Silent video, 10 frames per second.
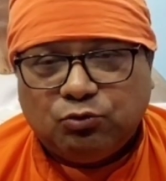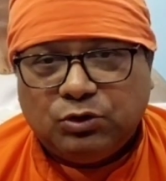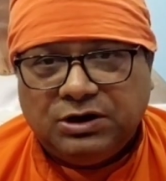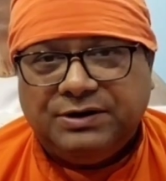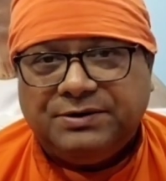your
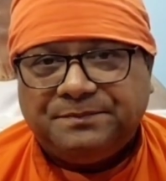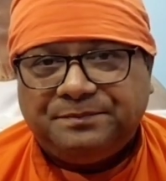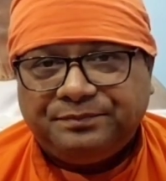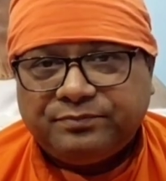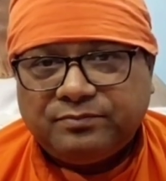world.
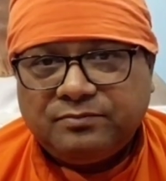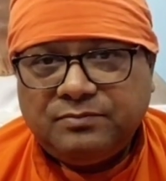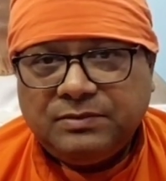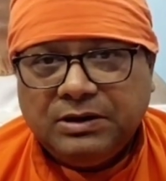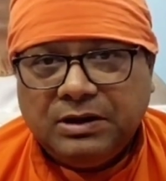
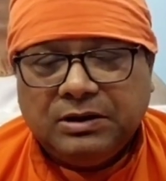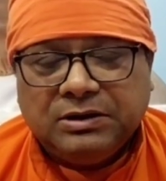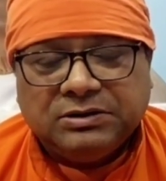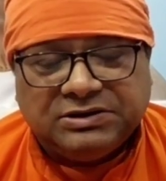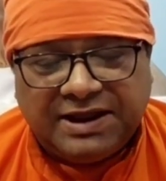
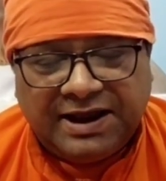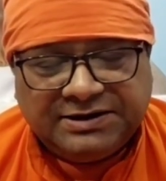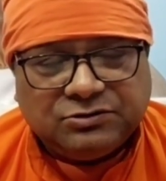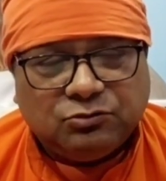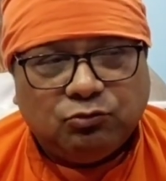
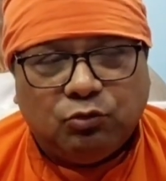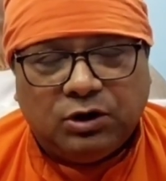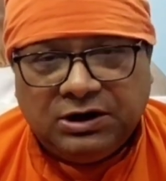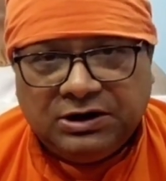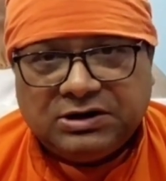That
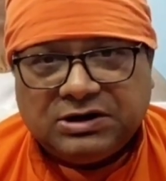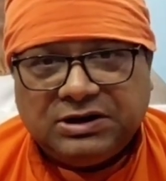world